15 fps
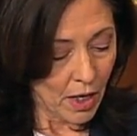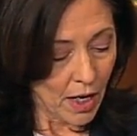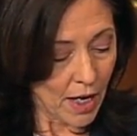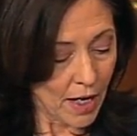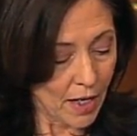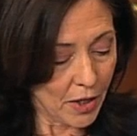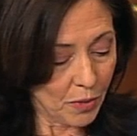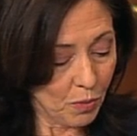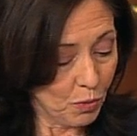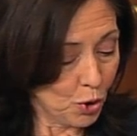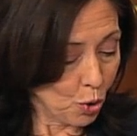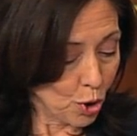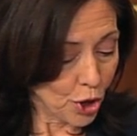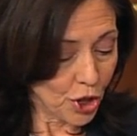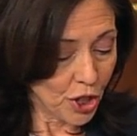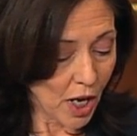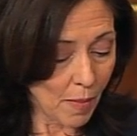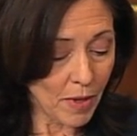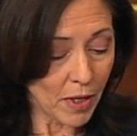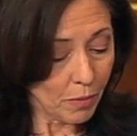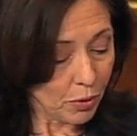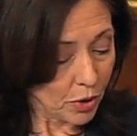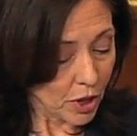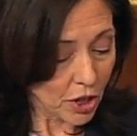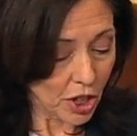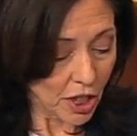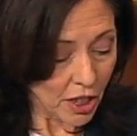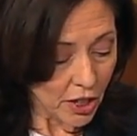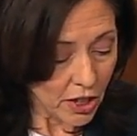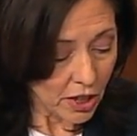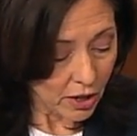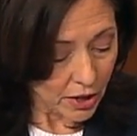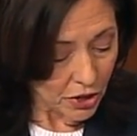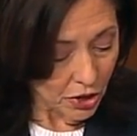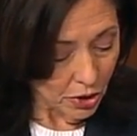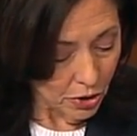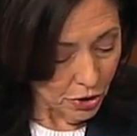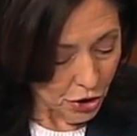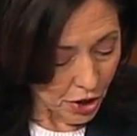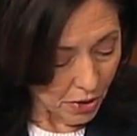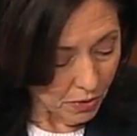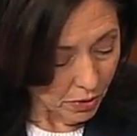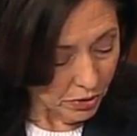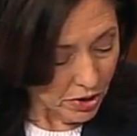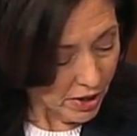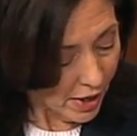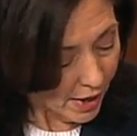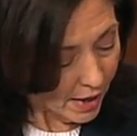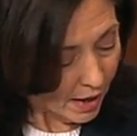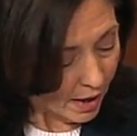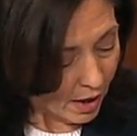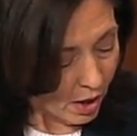And in George W. Bush, his Solicitor General said,